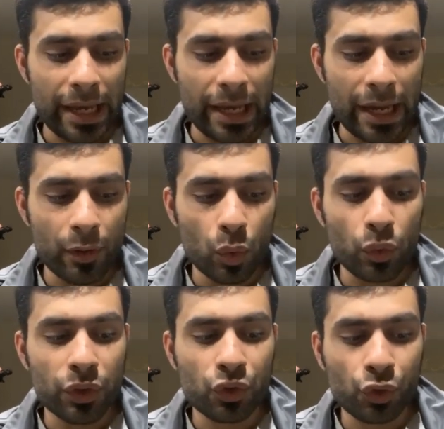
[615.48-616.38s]
Errol
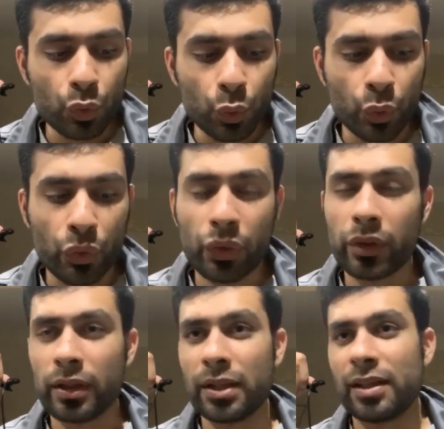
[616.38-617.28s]
the Truth
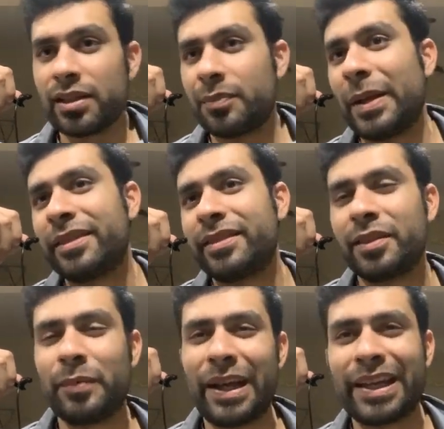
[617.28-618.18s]
Spence is
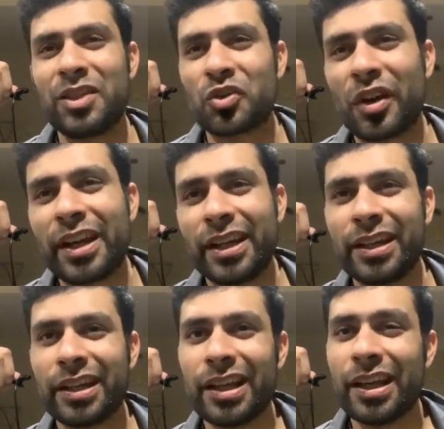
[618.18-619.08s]
back in training.
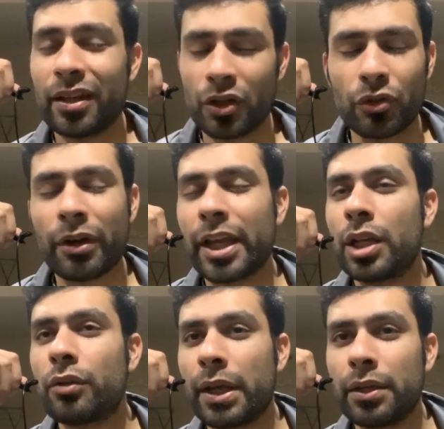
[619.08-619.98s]
Great,
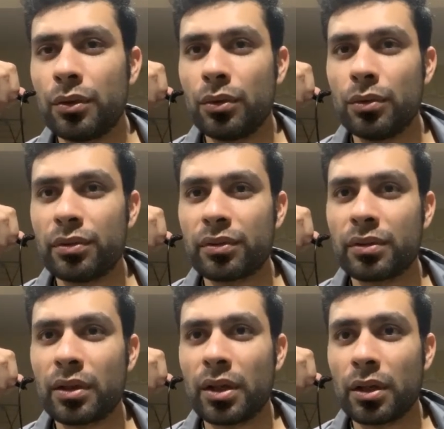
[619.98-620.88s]
great news.
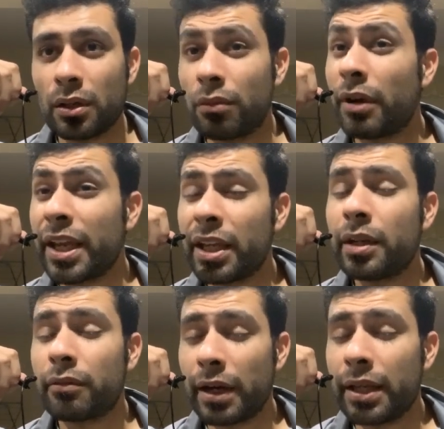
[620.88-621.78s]
Great,
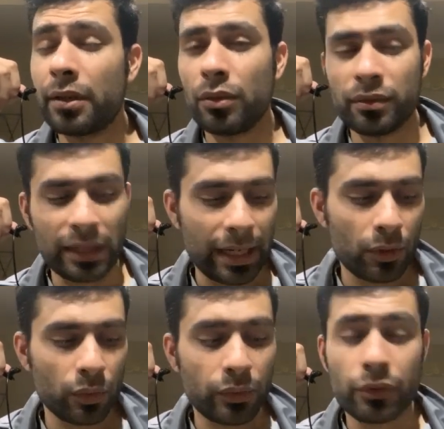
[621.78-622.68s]
great news that
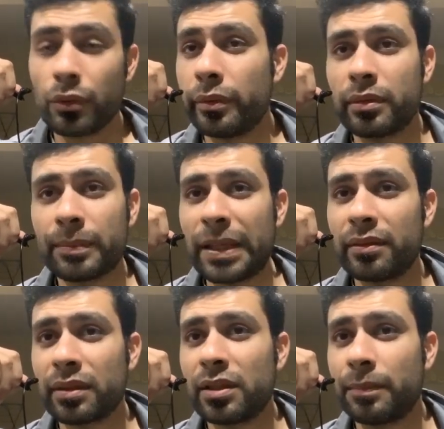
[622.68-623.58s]
Errol the Truth
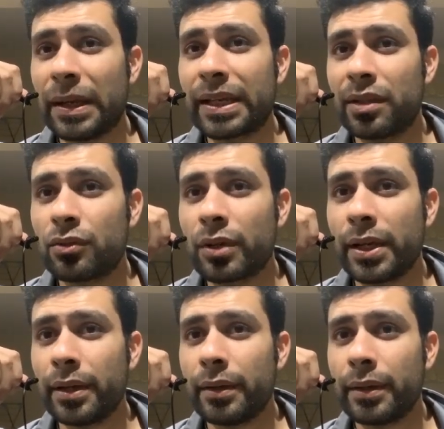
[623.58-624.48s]
Spence is back in
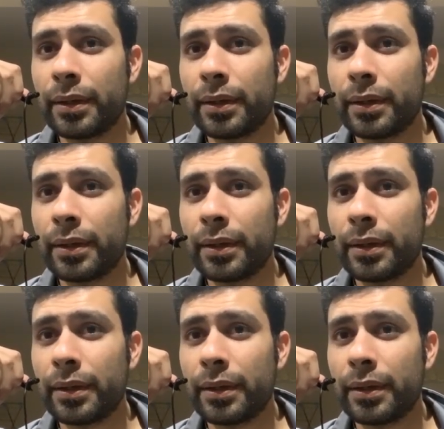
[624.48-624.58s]
training.